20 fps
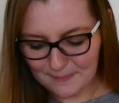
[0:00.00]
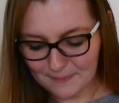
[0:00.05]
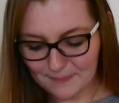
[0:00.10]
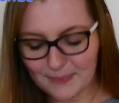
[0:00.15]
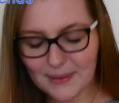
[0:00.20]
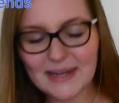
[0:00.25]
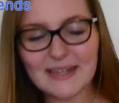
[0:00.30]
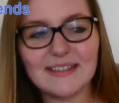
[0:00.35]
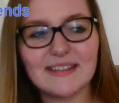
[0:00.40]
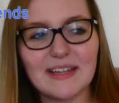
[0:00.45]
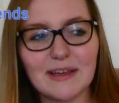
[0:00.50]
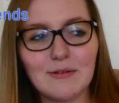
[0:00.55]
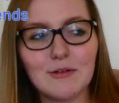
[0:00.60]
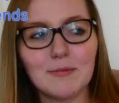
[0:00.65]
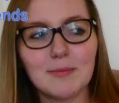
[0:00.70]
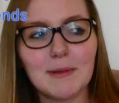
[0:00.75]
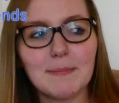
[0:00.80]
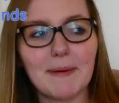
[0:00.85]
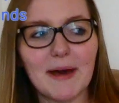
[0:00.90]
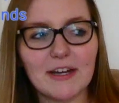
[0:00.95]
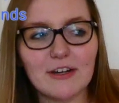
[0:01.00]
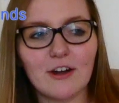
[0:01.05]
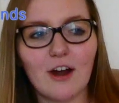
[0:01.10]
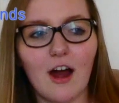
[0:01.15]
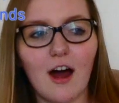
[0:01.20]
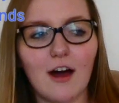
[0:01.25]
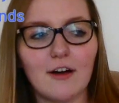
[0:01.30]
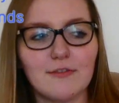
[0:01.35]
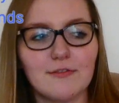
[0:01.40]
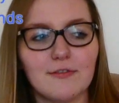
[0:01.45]
But they would be better
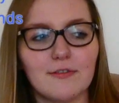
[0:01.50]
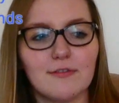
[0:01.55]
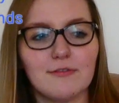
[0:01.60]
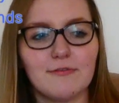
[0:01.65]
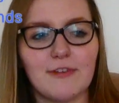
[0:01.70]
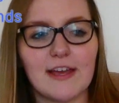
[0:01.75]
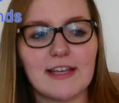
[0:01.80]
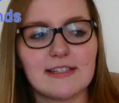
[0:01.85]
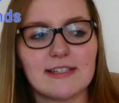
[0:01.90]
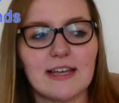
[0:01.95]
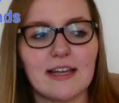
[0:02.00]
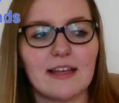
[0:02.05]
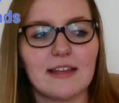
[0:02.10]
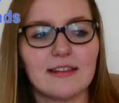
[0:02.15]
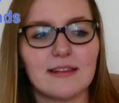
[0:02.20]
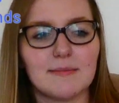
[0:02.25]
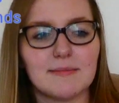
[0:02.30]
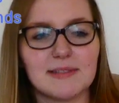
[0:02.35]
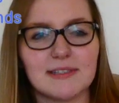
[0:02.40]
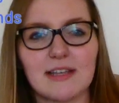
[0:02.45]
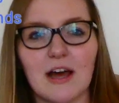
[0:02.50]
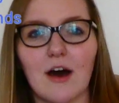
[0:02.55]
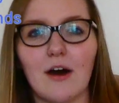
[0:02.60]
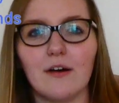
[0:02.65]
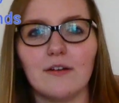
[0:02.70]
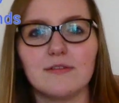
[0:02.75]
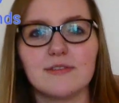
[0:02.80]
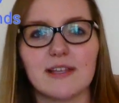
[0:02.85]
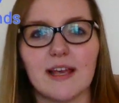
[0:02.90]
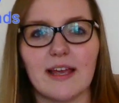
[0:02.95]
off facing
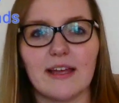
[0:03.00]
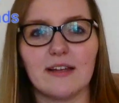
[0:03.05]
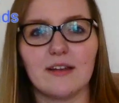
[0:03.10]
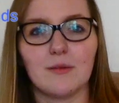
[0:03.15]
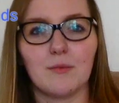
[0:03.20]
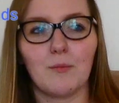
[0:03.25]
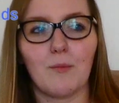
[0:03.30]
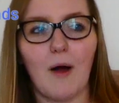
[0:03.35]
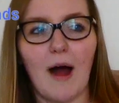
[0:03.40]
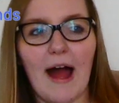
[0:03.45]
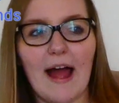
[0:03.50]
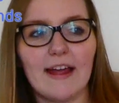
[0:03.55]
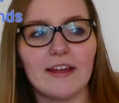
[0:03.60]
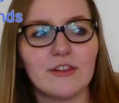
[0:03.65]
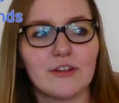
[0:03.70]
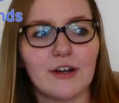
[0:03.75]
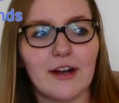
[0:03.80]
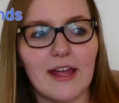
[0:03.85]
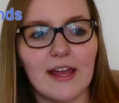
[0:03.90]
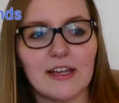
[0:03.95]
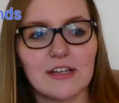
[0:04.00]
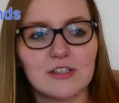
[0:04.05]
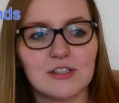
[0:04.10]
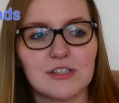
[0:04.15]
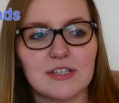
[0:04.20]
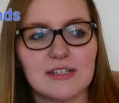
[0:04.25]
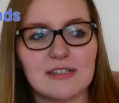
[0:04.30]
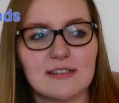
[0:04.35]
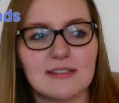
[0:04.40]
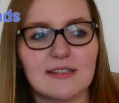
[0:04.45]
themselves and why they're
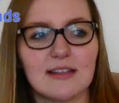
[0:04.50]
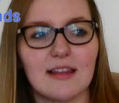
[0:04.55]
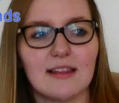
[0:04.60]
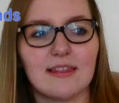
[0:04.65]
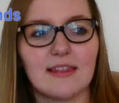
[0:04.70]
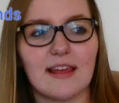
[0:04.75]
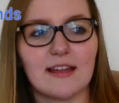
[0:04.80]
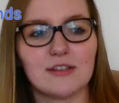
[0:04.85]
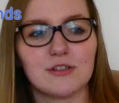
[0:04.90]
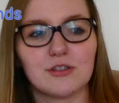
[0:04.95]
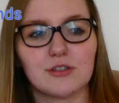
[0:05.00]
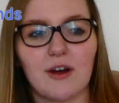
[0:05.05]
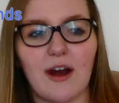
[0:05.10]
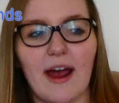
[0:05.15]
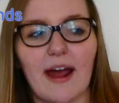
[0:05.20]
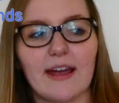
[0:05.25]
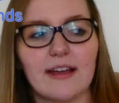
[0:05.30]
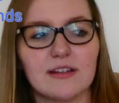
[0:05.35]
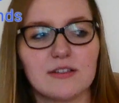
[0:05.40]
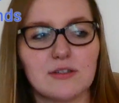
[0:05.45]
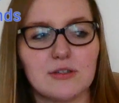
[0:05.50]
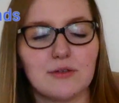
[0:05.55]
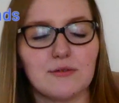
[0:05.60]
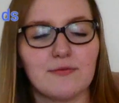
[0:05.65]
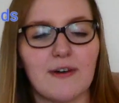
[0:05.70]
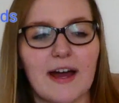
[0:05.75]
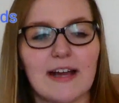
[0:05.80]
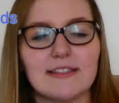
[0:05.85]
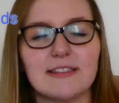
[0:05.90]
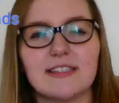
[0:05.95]
anxious than trying to
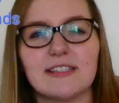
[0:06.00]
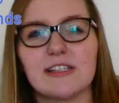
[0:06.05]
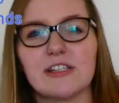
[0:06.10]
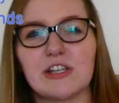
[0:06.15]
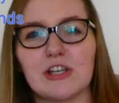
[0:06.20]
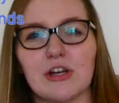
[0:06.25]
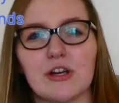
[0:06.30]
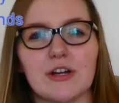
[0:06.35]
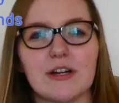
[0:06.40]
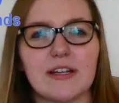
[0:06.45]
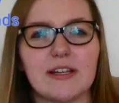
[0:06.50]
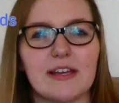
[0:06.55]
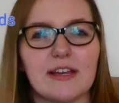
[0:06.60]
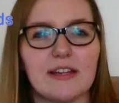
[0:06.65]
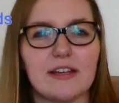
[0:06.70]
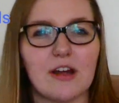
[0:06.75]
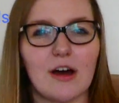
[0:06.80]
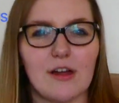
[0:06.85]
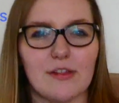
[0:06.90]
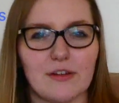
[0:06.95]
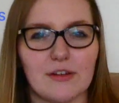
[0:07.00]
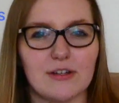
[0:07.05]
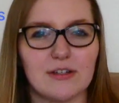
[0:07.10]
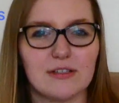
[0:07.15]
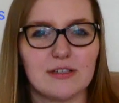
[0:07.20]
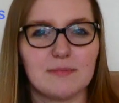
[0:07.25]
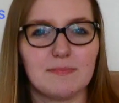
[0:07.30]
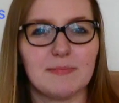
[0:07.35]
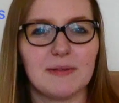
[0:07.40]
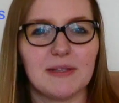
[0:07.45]
find security in
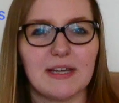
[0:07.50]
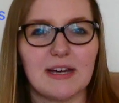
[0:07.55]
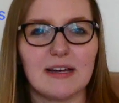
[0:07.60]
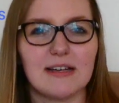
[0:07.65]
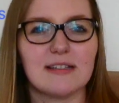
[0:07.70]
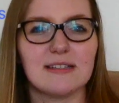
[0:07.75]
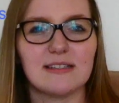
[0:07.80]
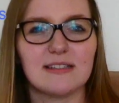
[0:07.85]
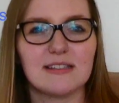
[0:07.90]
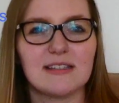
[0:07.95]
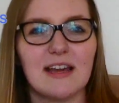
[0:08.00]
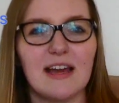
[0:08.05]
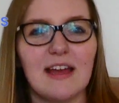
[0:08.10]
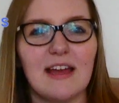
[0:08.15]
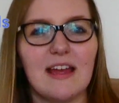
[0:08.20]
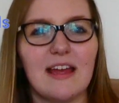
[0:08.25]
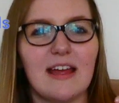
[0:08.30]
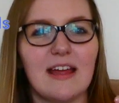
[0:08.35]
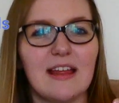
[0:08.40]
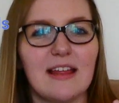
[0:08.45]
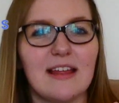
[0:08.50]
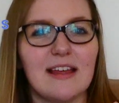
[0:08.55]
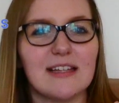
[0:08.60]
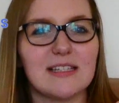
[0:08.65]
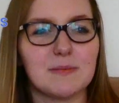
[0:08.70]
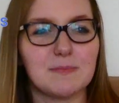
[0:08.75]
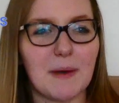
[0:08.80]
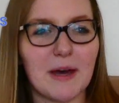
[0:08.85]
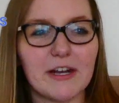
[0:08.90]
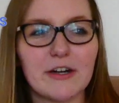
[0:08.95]
others, because
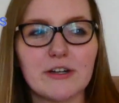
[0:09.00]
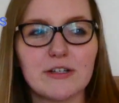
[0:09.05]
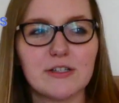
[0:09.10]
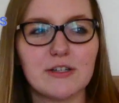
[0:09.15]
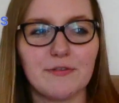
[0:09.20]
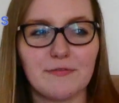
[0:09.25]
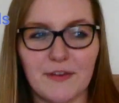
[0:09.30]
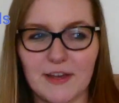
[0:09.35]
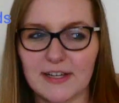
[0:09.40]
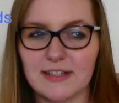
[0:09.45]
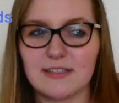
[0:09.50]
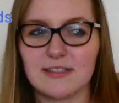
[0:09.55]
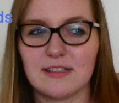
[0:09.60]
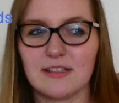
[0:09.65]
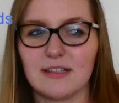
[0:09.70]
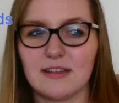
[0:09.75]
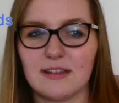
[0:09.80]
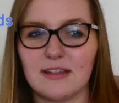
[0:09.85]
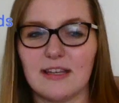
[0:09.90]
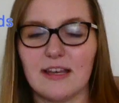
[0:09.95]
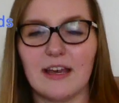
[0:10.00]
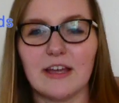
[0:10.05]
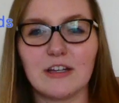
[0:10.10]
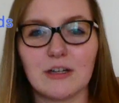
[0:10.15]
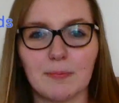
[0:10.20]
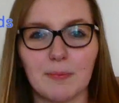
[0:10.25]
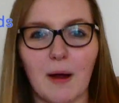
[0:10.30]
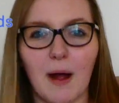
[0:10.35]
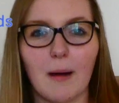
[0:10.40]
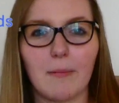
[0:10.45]
it's better to fix the
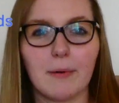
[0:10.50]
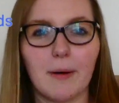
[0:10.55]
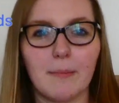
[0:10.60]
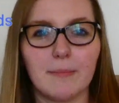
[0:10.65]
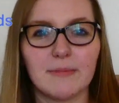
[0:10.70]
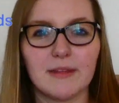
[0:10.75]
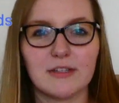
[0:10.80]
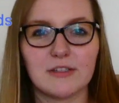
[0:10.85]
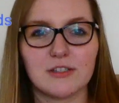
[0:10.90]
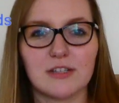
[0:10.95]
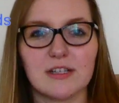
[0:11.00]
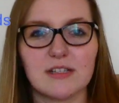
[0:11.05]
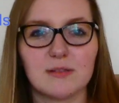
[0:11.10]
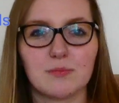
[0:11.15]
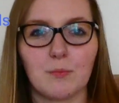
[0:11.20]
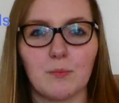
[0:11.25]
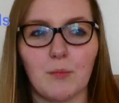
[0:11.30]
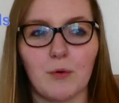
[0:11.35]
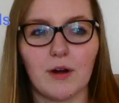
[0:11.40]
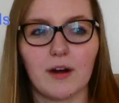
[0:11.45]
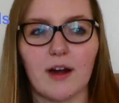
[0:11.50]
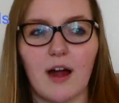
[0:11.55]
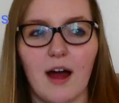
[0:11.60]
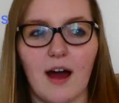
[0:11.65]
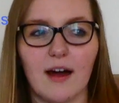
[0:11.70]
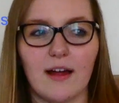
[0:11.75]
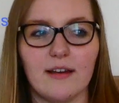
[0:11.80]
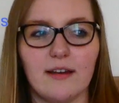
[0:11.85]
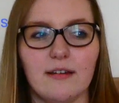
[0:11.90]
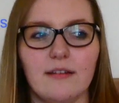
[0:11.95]
inner problem than just work
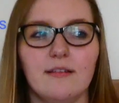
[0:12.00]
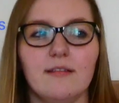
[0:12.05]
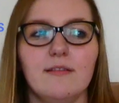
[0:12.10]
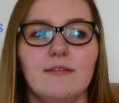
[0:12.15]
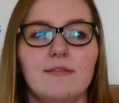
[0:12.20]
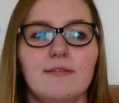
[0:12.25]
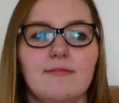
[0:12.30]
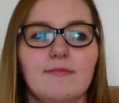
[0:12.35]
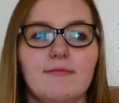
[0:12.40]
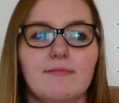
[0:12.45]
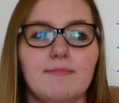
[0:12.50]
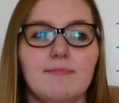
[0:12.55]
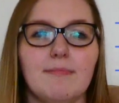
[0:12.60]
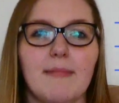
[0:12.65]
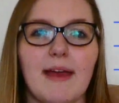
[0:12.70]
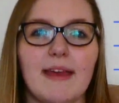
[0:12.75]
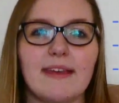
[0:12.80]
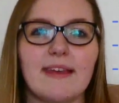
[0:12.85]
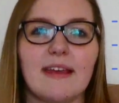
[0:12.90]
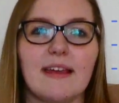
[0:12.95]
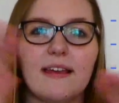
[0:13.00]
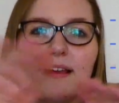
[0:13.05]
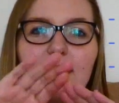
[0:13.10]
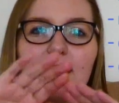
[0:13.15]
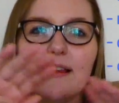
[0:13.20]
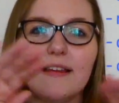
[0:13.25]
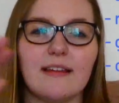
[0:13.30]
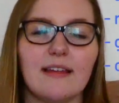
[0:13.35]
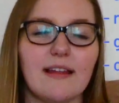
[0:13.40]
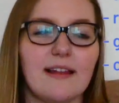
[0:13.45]
on making
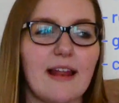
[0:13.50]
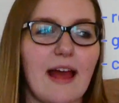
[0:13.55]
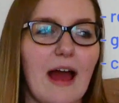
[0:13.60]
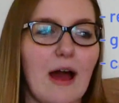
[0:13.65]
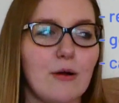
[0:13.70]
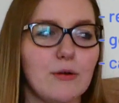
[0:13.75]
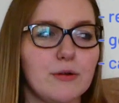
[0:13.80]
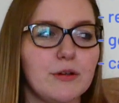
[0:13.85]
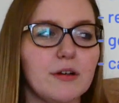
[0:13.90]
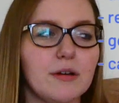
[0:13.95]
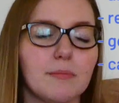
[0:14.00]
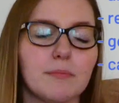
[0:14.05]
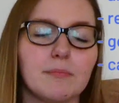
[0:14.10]
an outer